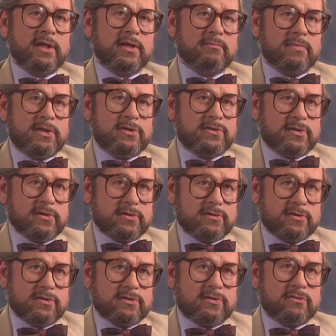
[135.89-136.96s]
and many
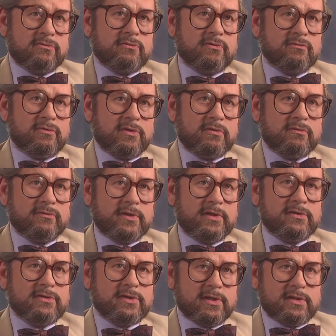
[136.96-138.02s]
scientists who are involved
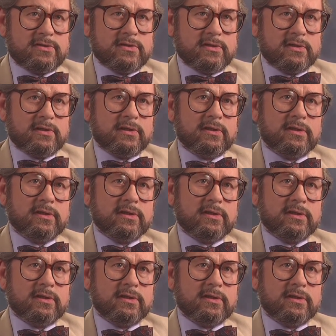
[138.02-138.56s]
in dating